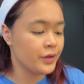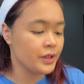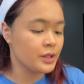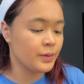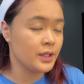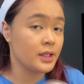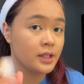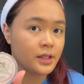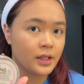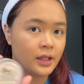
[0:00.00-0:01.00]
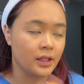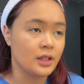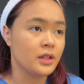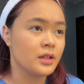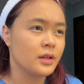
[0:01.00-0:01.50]
This one is
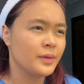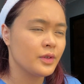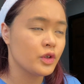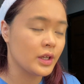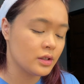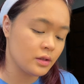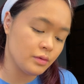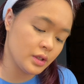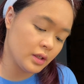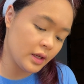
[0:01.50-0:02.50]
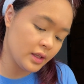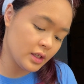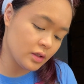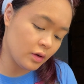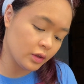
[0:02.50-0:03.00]
in translucent. I think
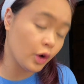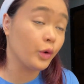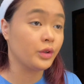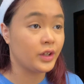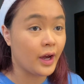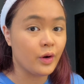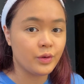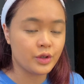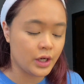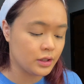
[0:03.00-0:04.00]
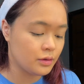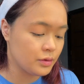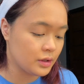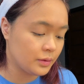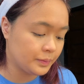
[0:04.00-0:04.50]
it's called Oat. Yeah, Oat
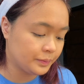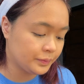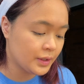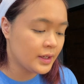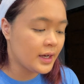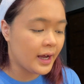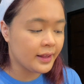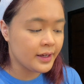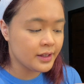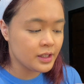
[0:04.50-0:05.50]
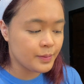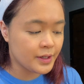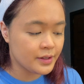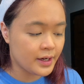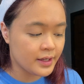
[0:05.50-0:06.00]
Translucent. I like this
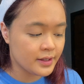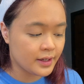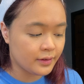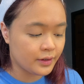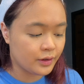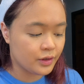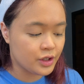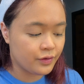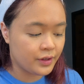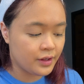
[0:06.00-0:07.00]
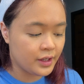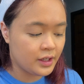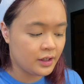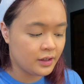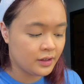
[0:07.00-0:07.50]
because it has like a little shifty
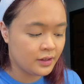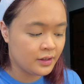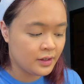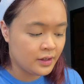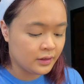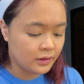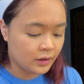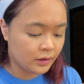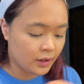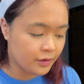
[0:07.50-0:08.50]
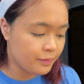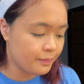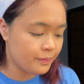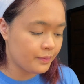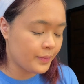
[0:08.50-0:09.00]
thingy. Not a lot of
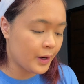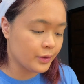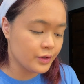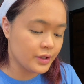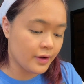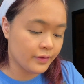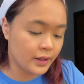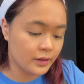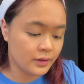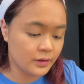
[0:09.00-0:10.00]
powders have that.